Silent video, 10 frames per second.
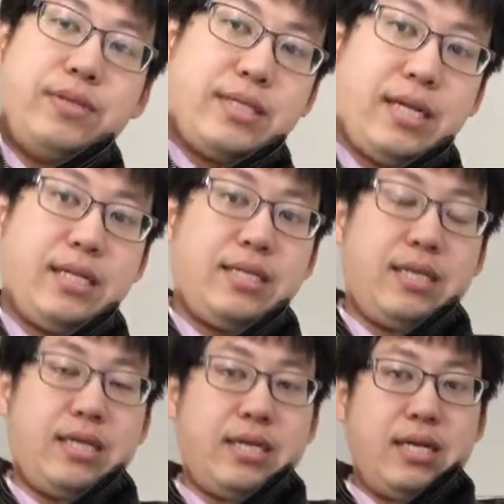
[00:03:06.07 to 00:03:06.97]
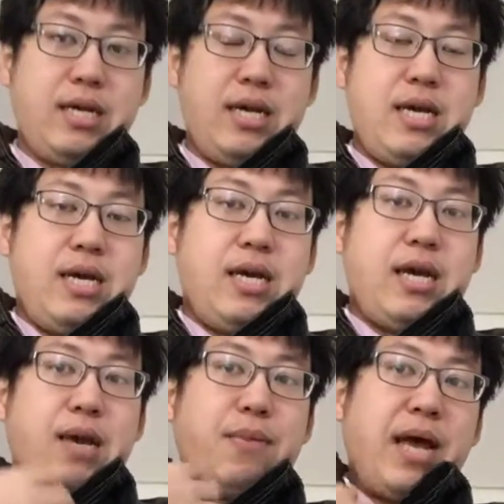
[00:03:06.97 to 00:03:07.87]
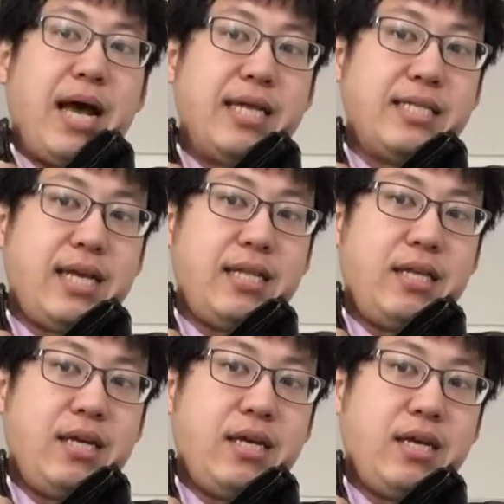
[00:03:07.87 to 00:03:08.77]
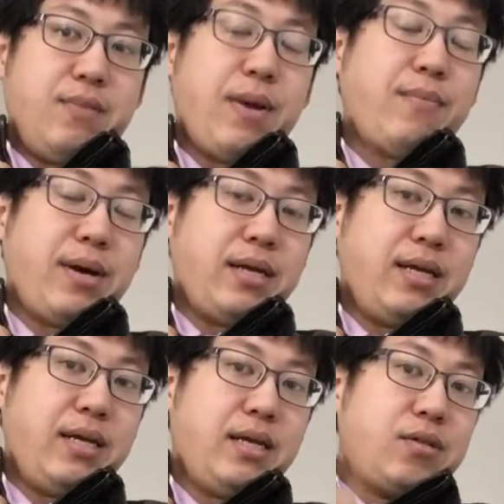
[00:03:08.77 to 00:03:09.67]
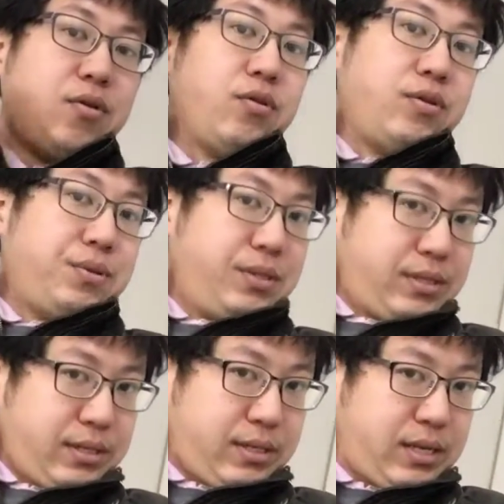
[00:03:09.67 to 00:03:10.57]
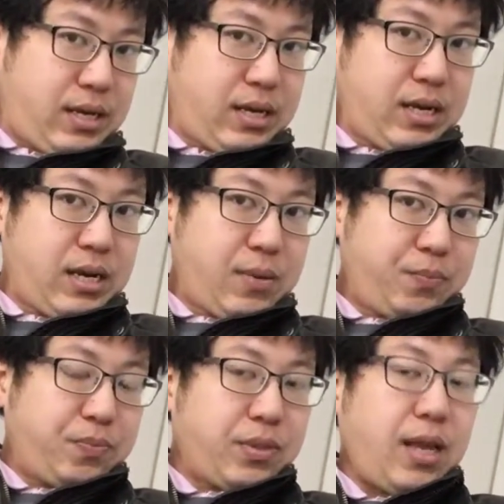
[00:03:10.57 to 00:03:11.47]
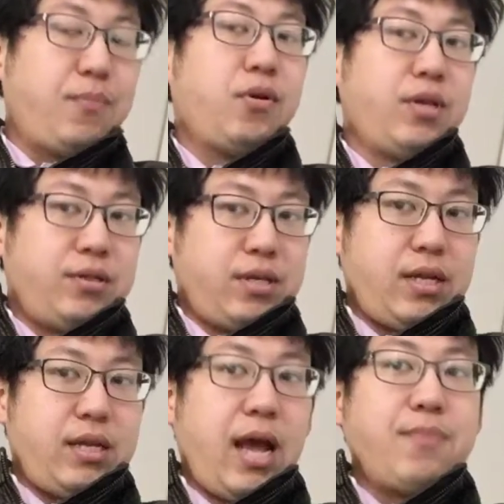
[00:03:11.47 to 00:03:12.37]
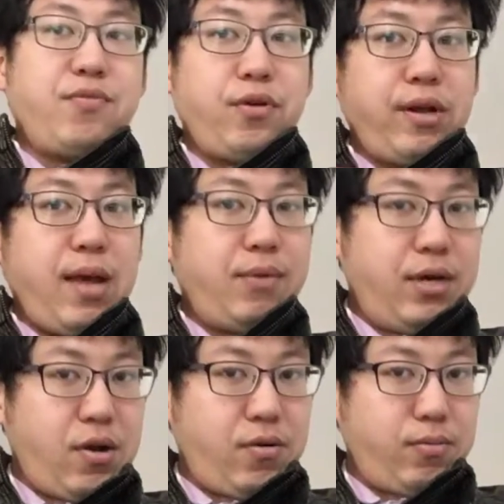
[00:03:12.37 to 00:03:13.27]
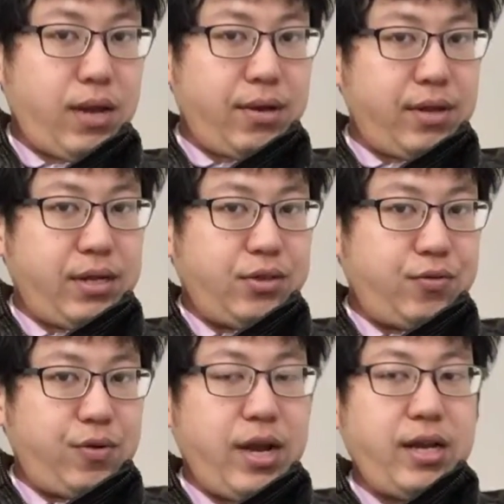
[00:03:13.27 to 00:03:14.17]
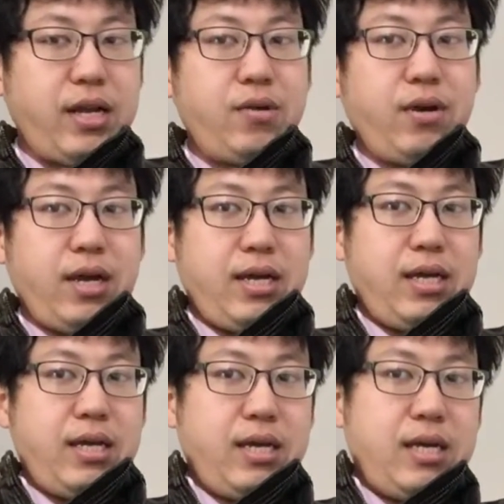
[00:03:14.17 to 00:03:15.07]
Switzerland this year, and my asset, my money, to go to Switzerland. Protected. I'm following every law regulation right now, okay?